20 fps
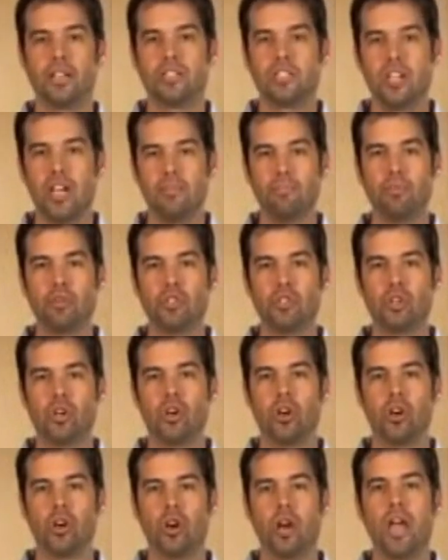
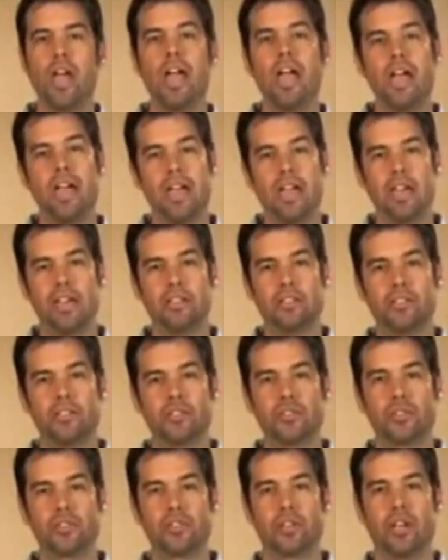Temperature
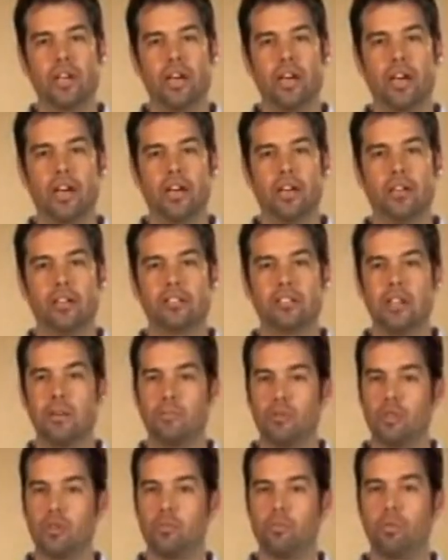and
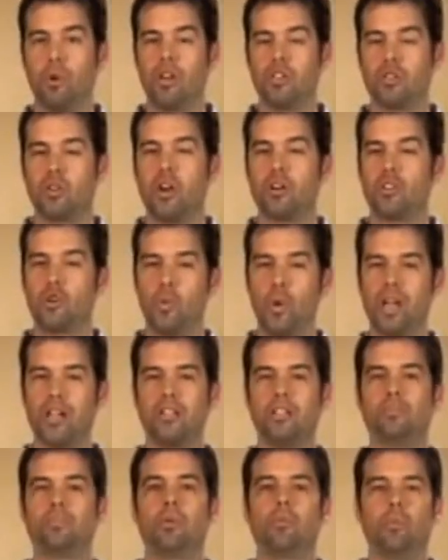pressure are
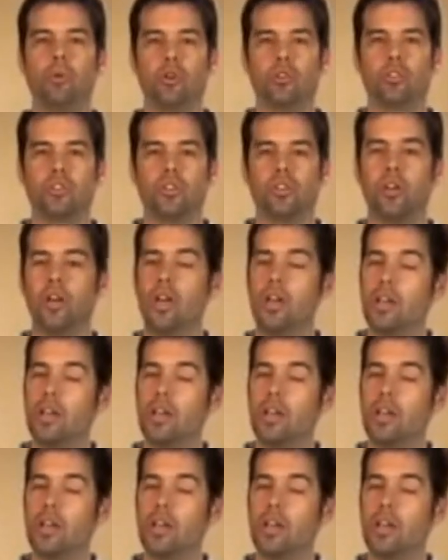directly proportional.